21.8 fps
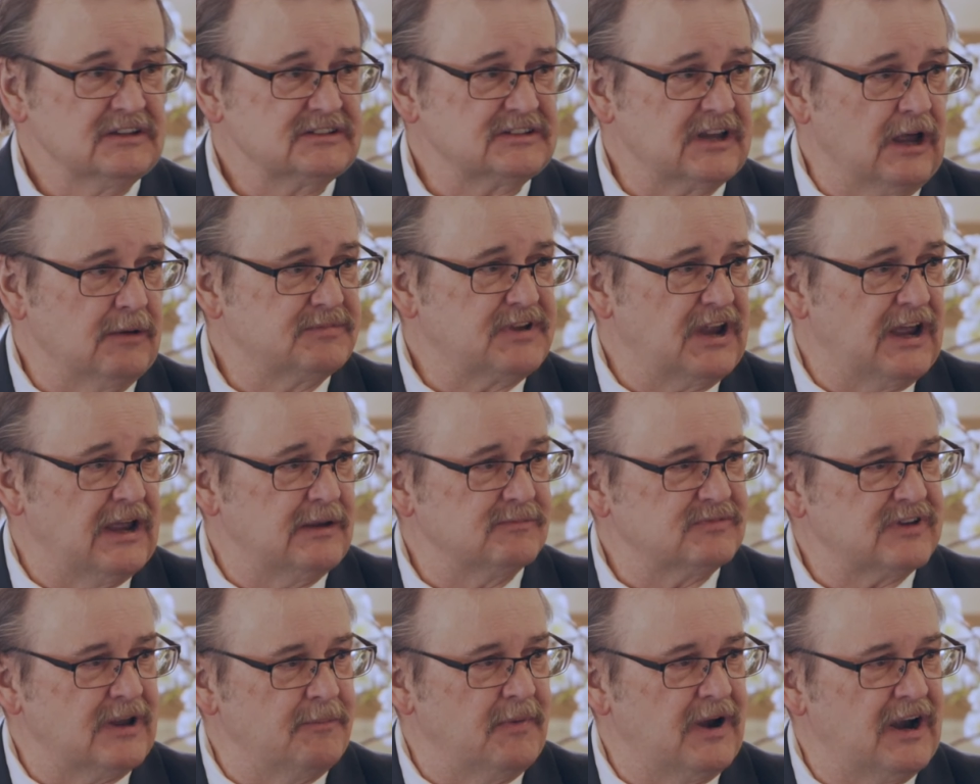
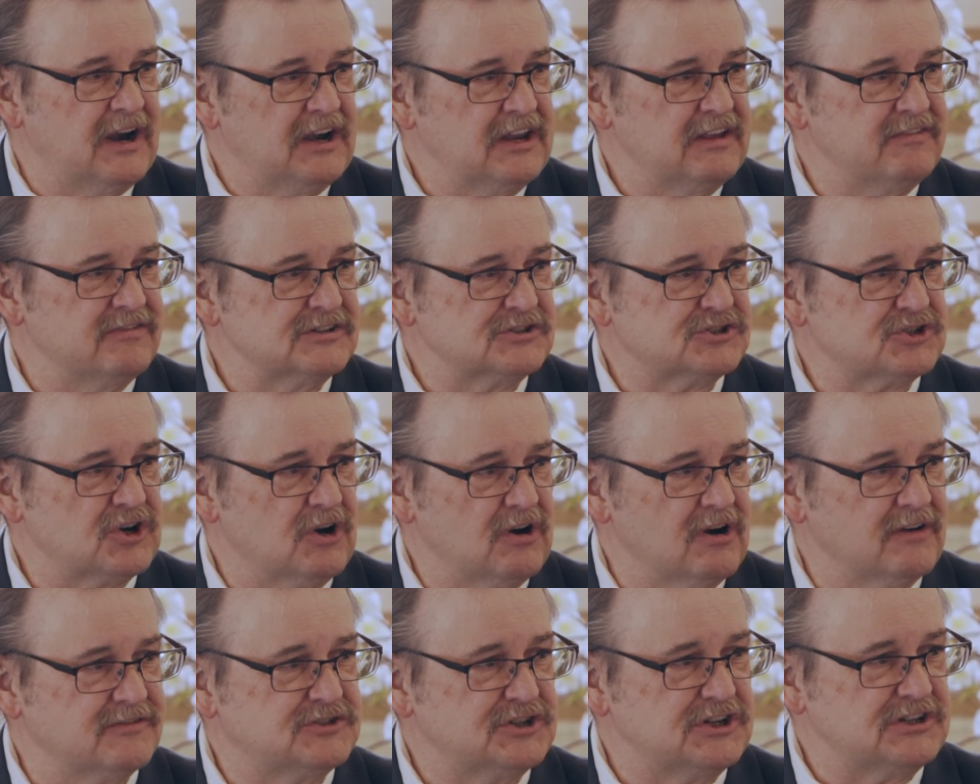sometimes I'm not even
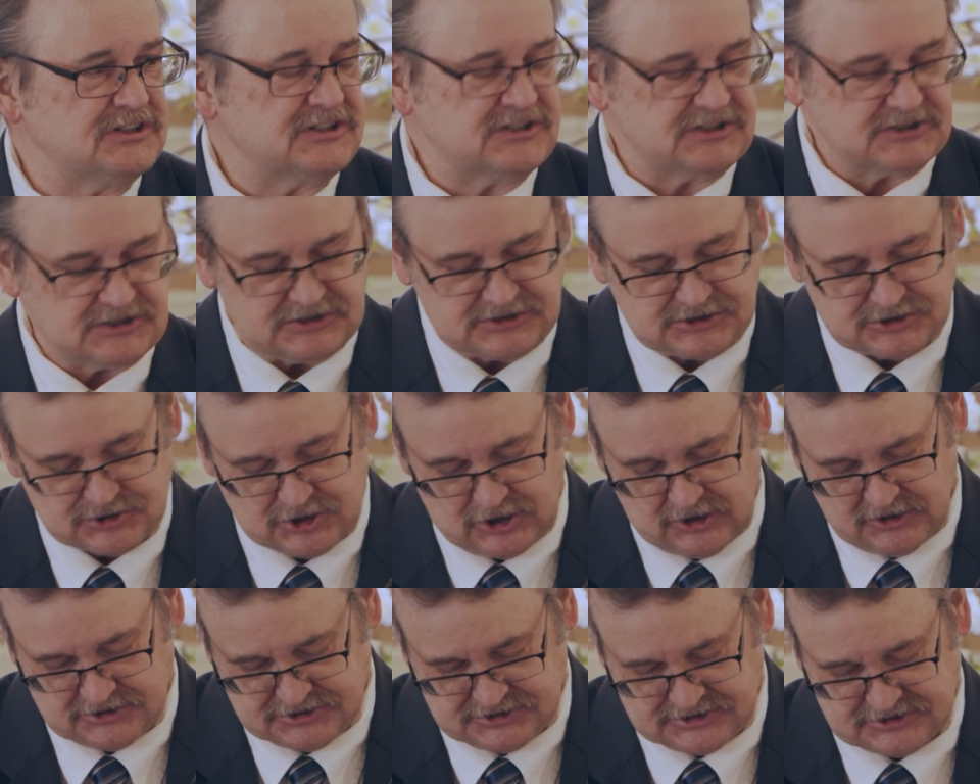sure if Jesus'
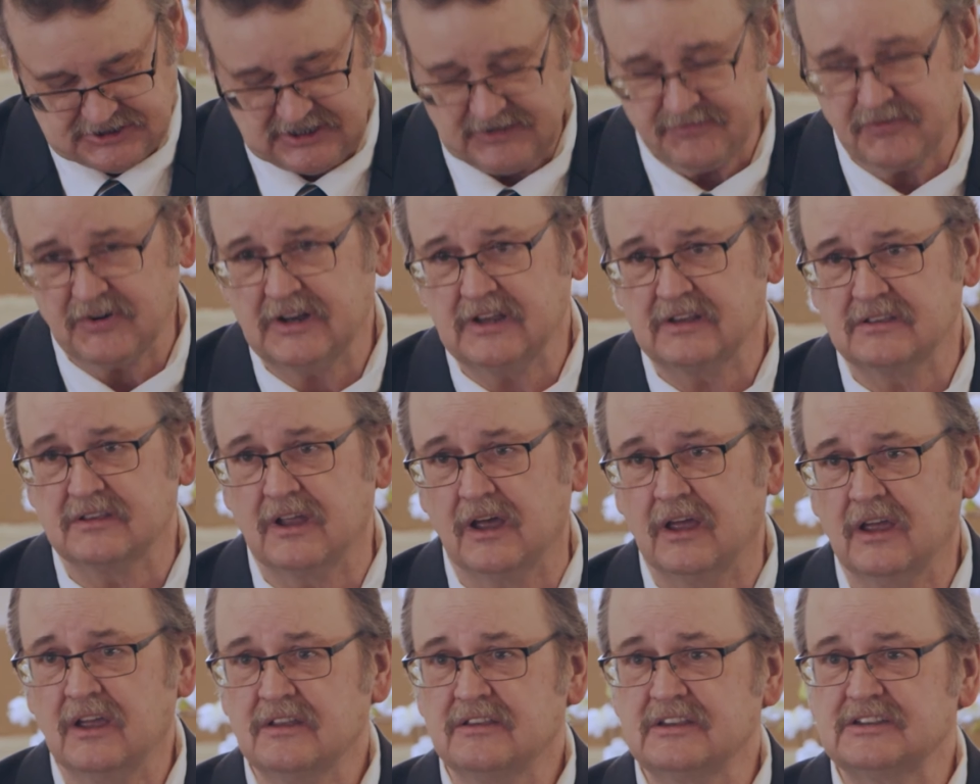church is even in
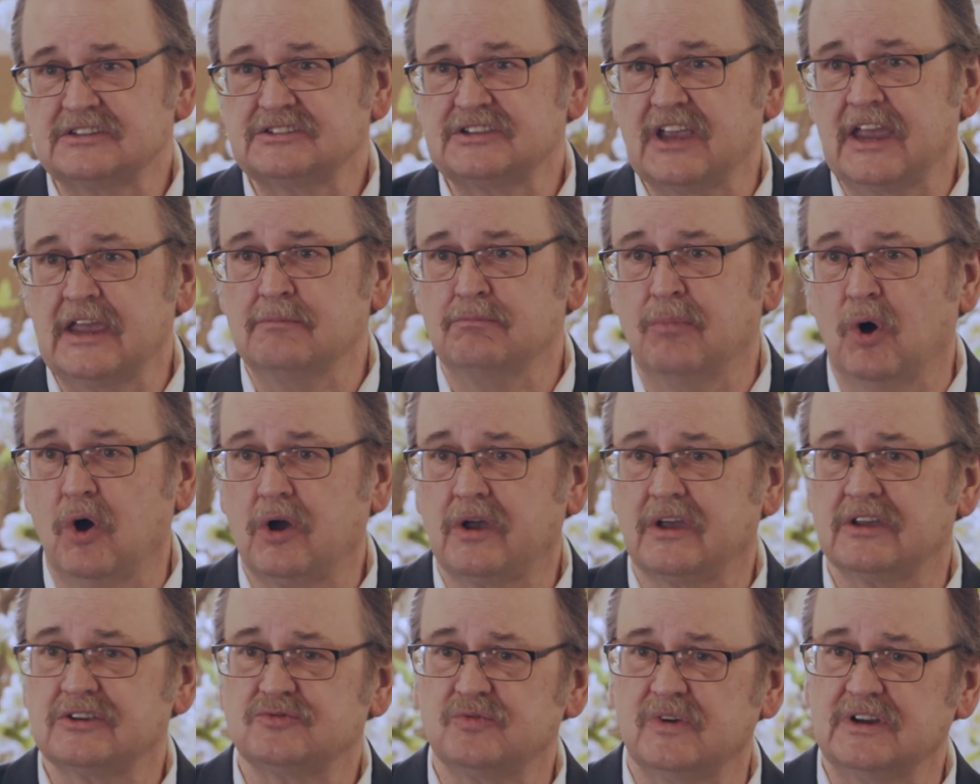the, the same
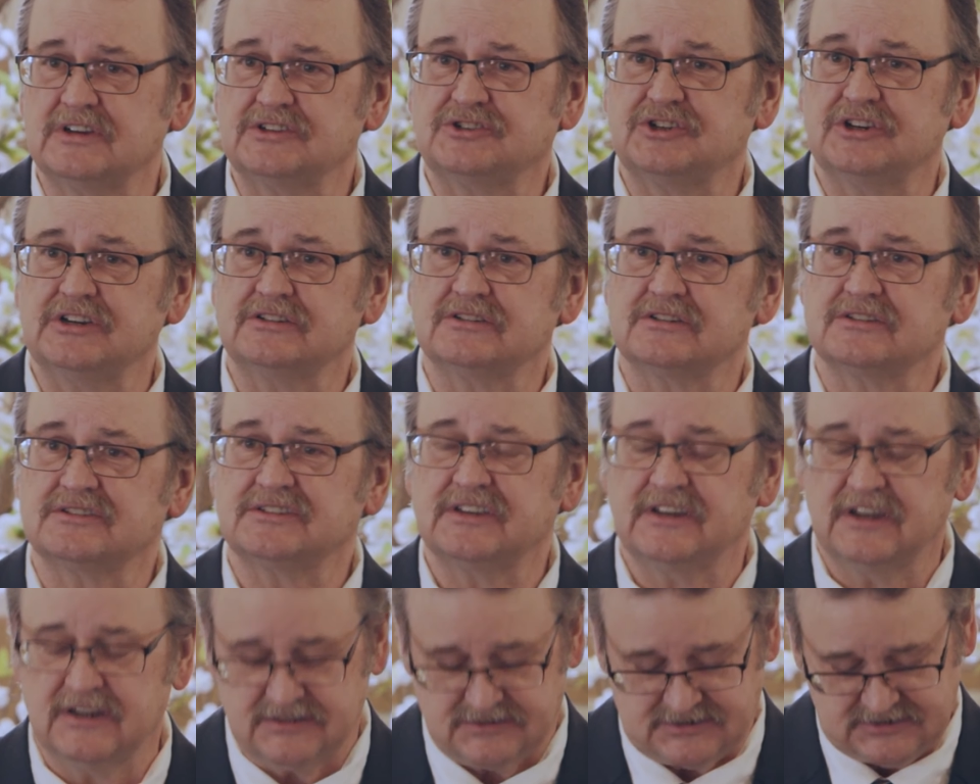book as what Jesus
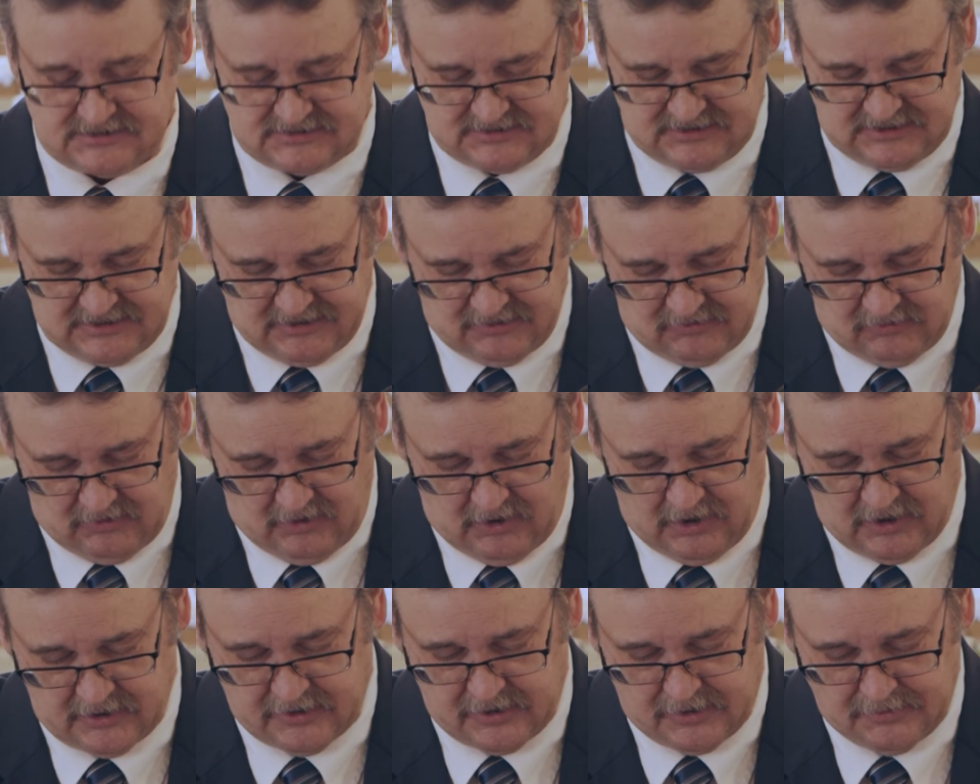is any
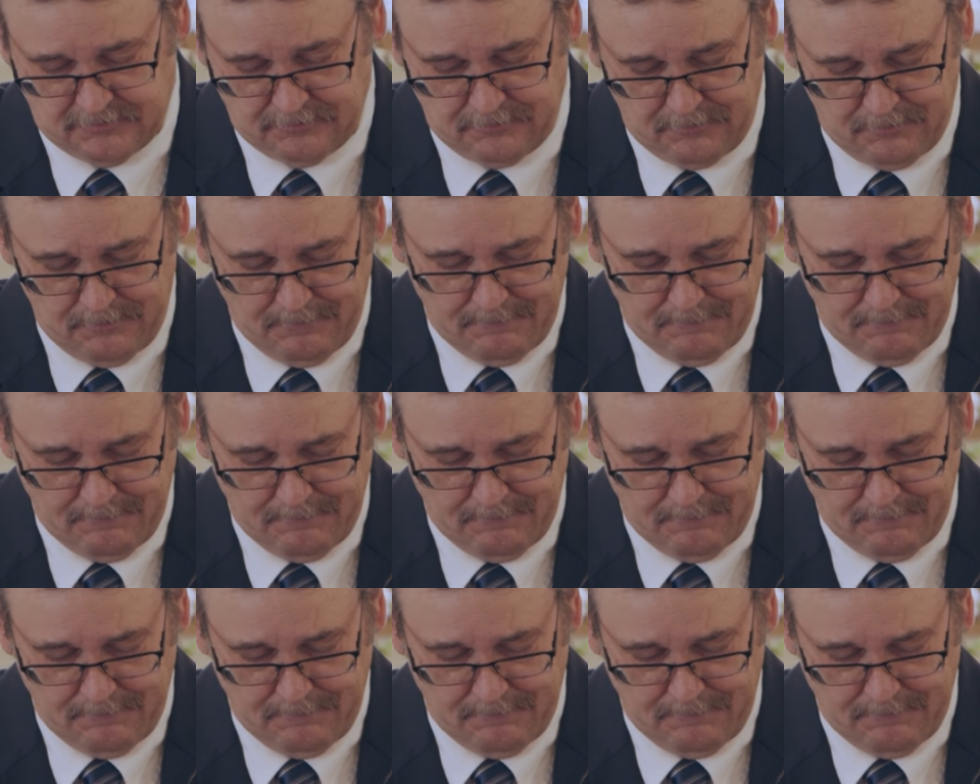longer.